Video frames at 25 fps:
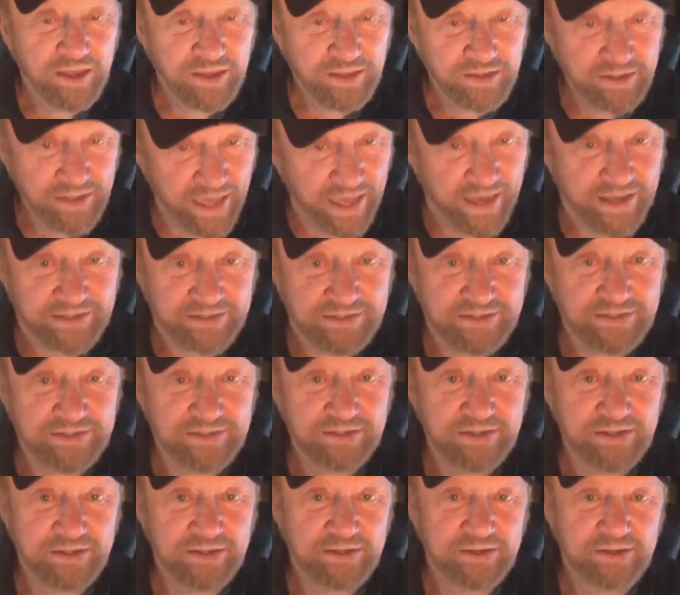
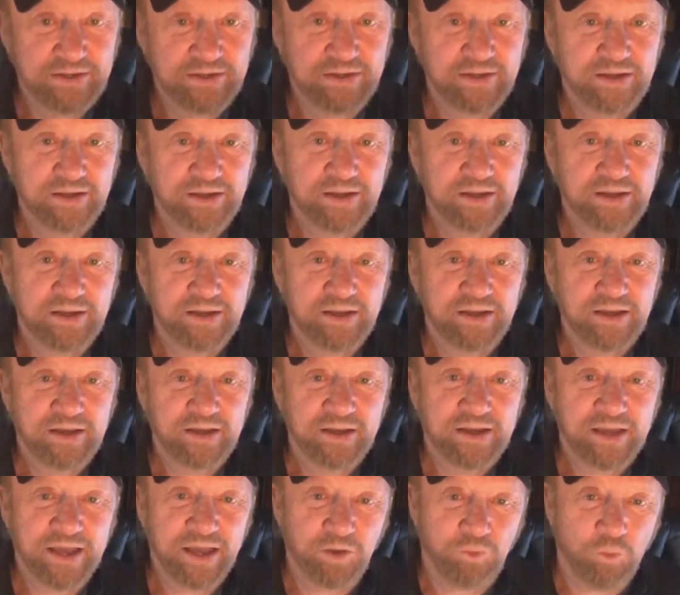Yes,
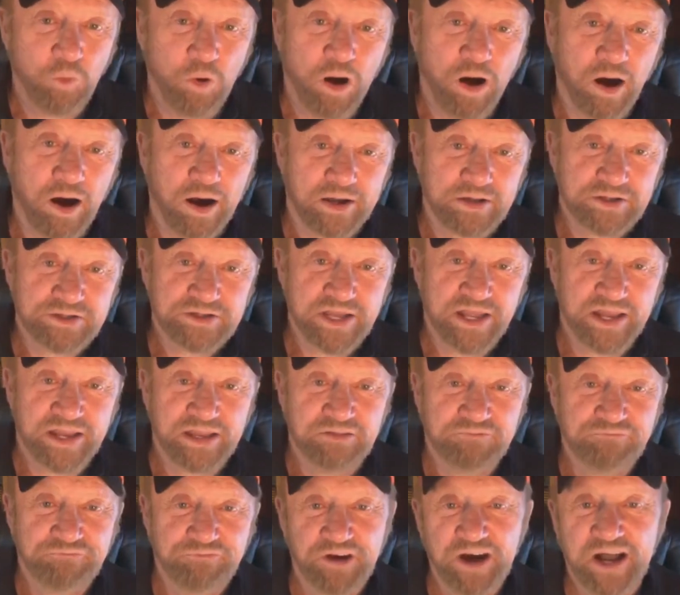it was.
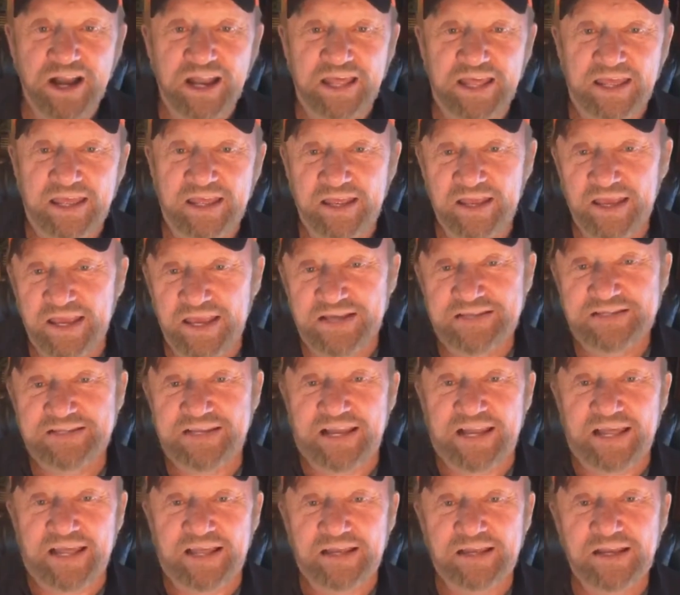And funny,
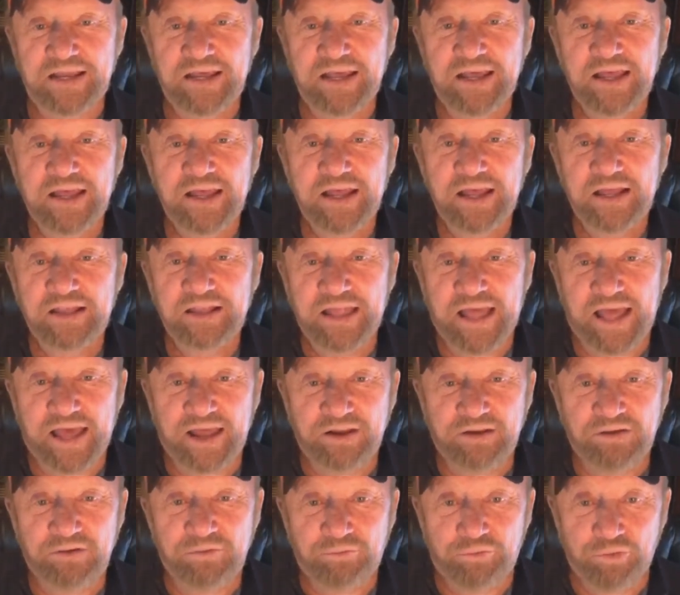isn't it,
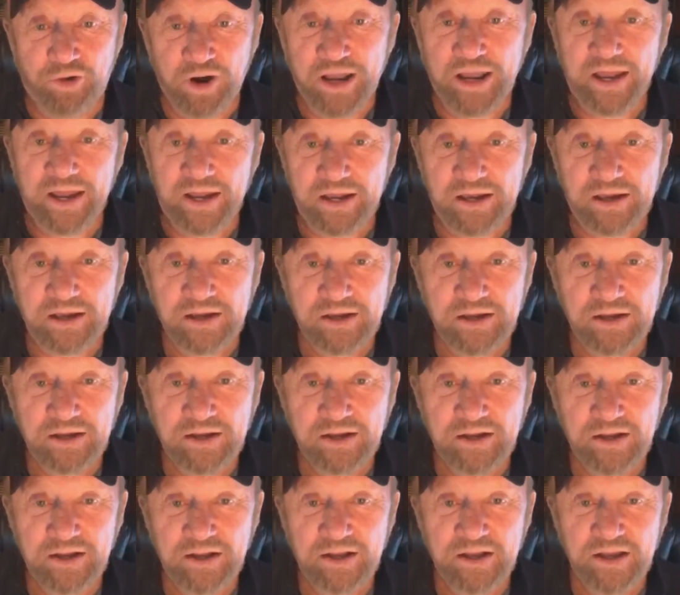that Rick
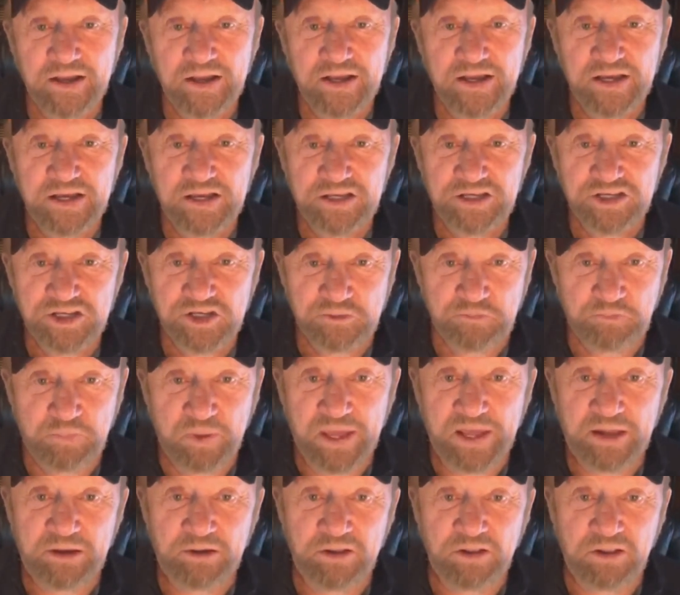
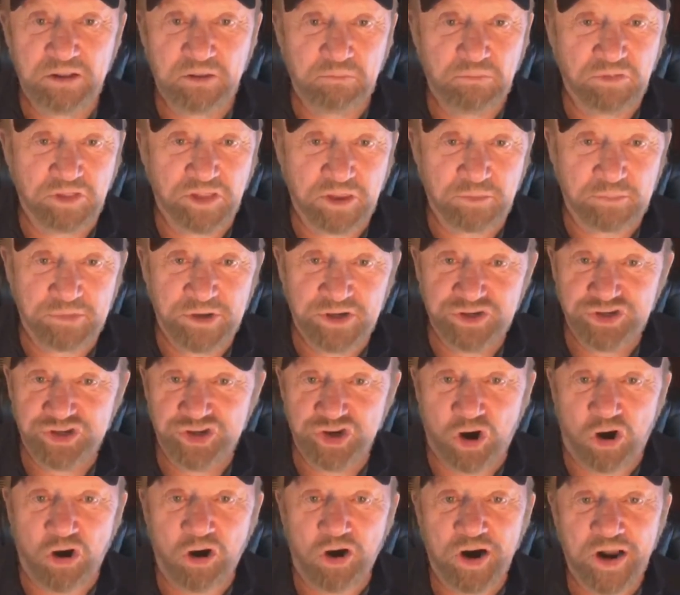spent the
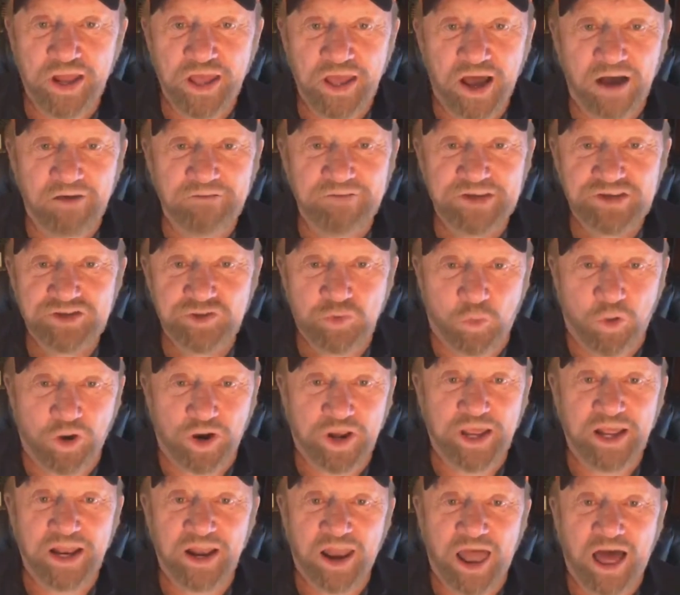majority of his
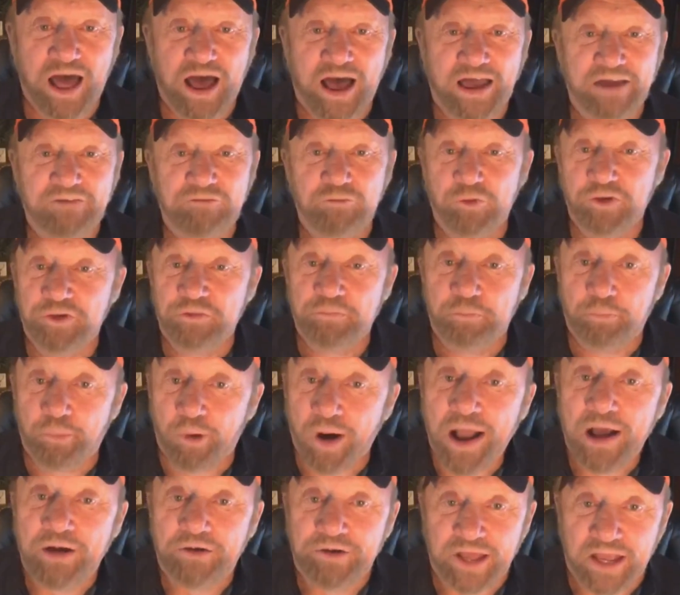working life with
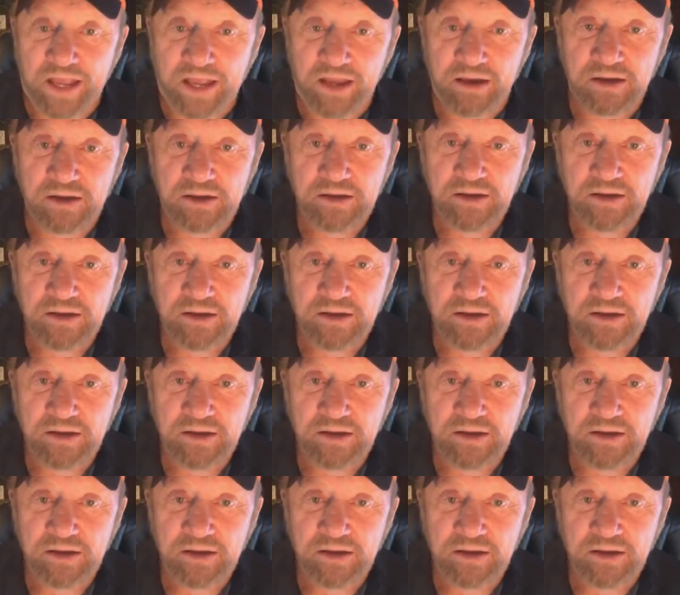Browning,